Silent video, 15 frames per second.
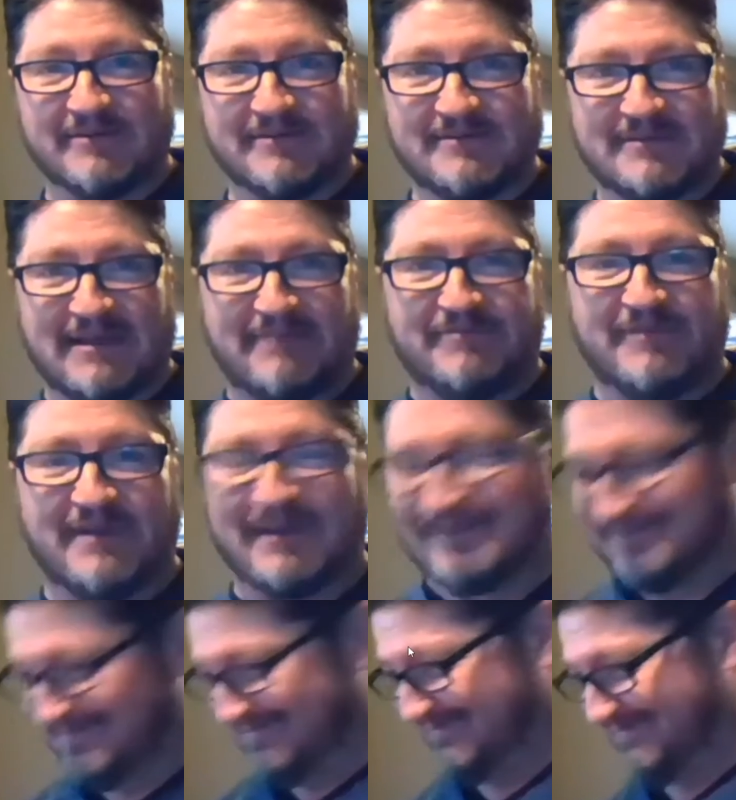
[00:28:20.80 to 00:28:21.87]

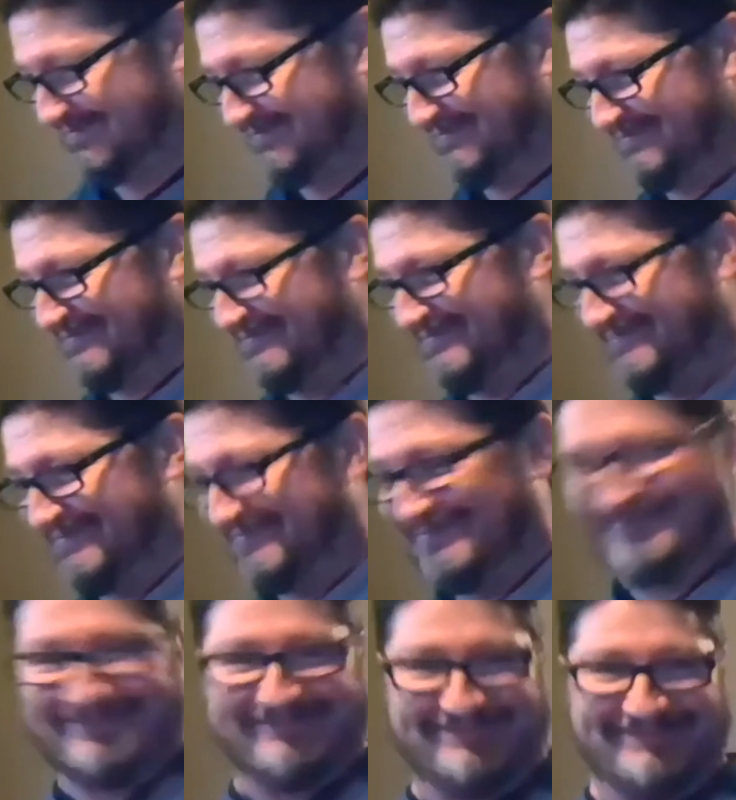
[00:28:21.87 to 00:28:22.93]
so lovely.
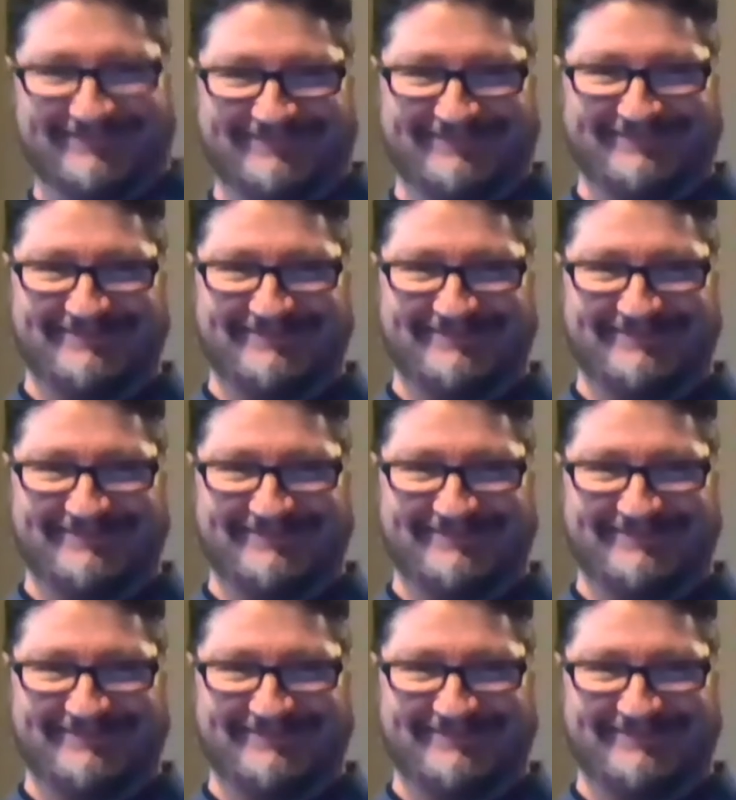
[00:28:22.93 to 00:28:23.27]
Thank you,